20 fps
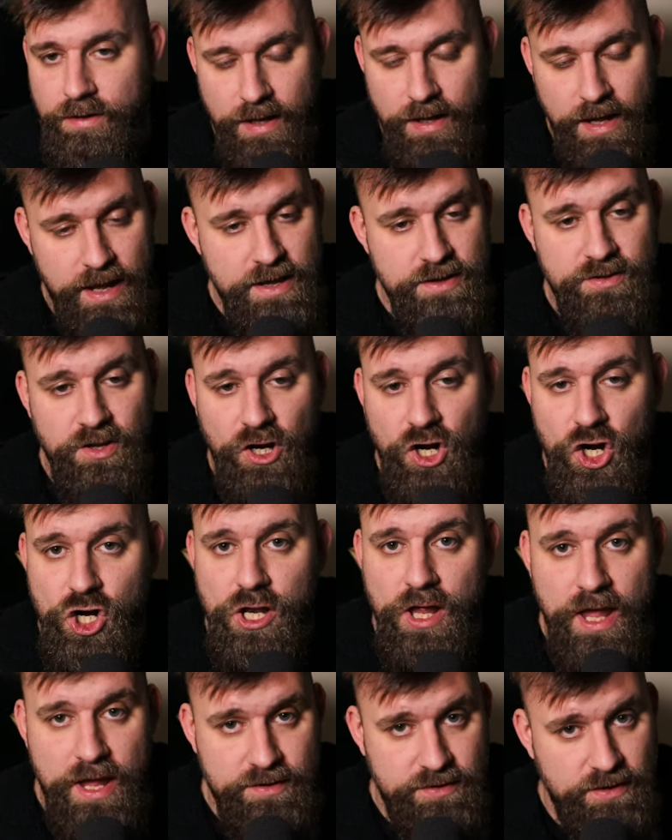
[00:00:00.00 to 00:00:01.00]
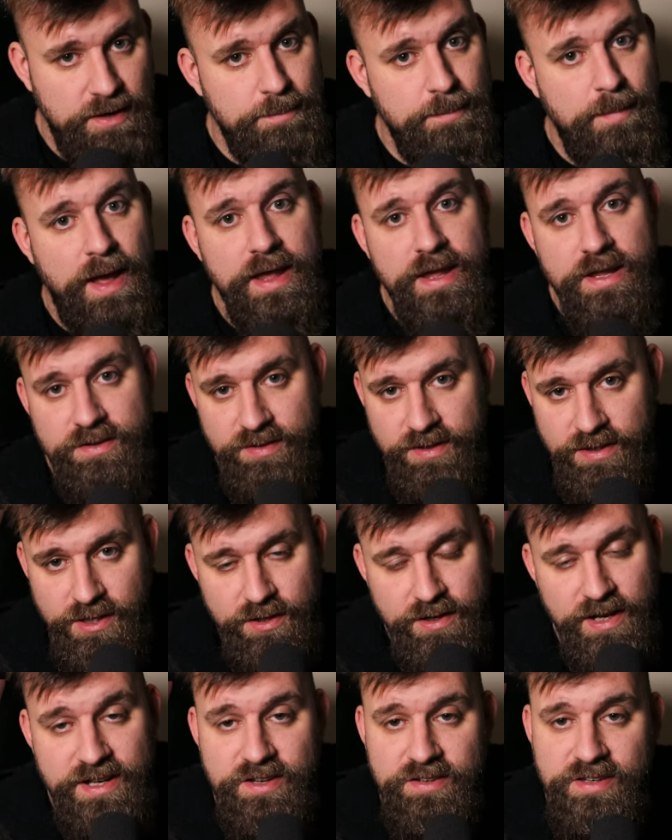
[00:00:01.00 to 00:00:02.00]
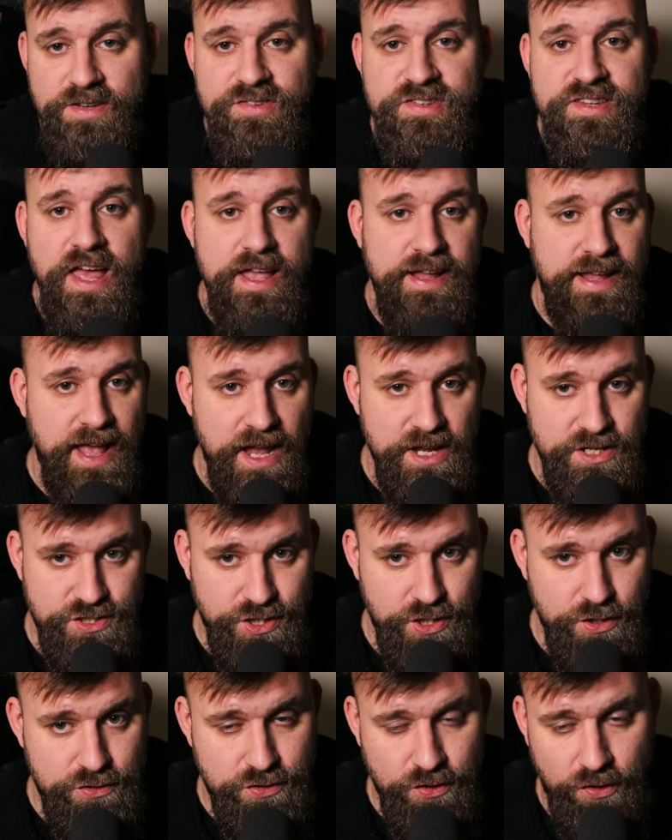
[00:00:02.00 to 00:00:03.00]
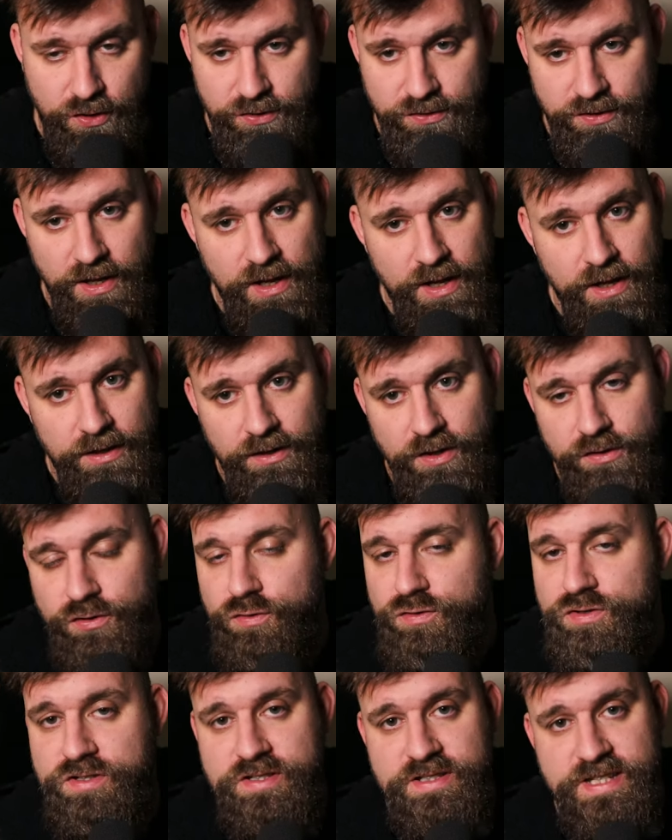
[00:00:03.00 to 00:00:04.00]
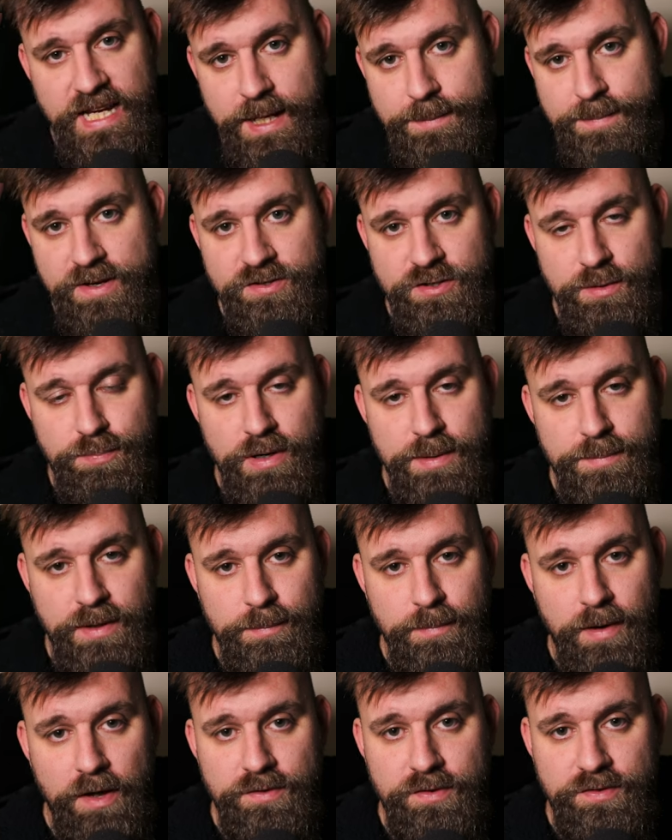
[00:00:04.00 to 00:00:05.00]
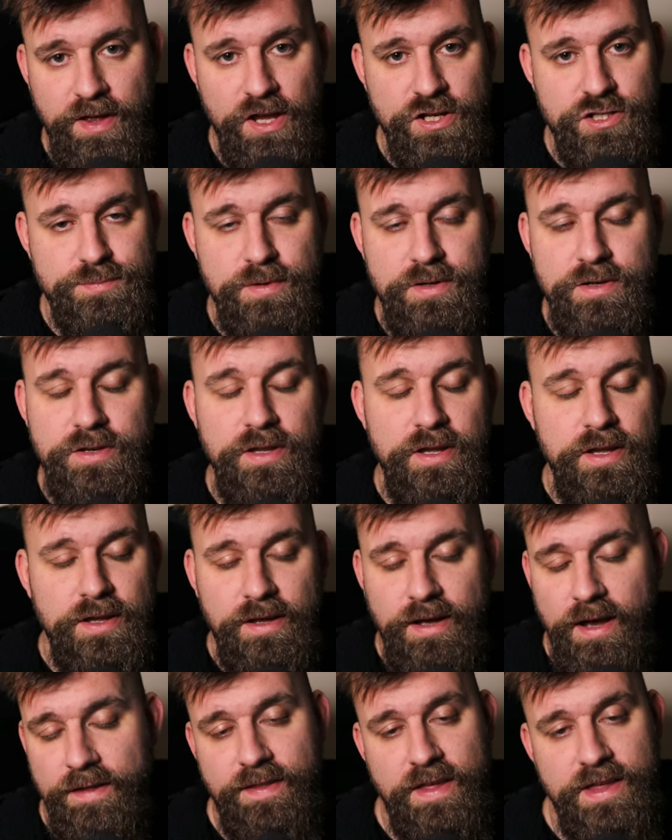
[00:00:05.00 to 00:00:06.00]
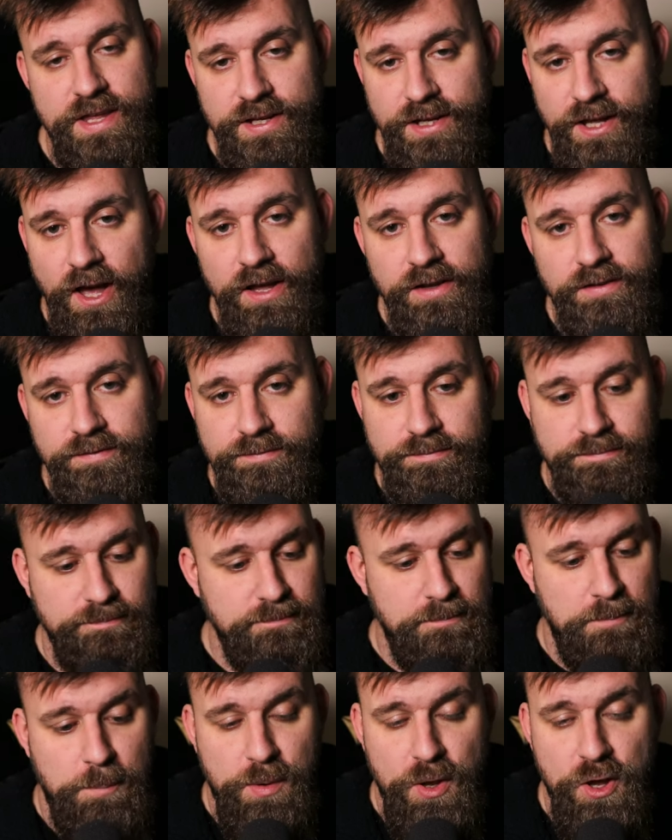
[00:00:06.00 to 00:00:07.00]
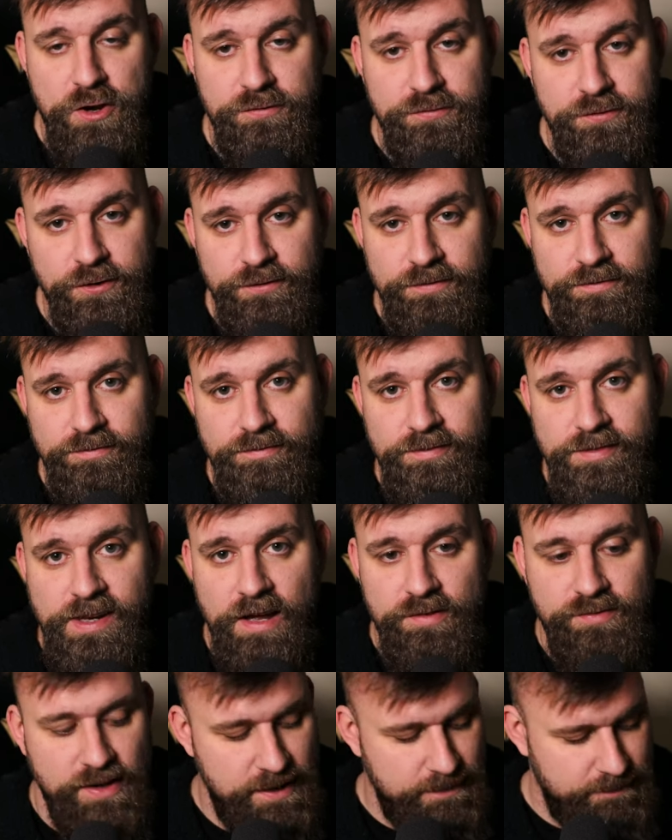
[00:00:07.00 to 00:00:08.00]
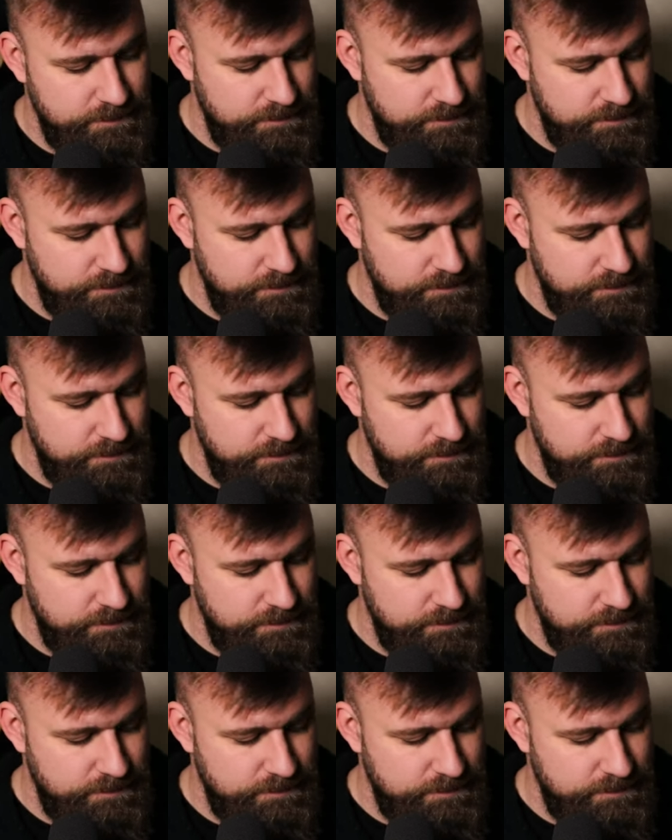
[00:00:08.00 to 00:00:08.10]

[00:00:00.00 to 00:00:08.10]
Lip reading: He's an amazing unit. He doesn't even take a HQ choice because you just stick him in a Supreme Command attachment and there you go. Beautiful. Love it.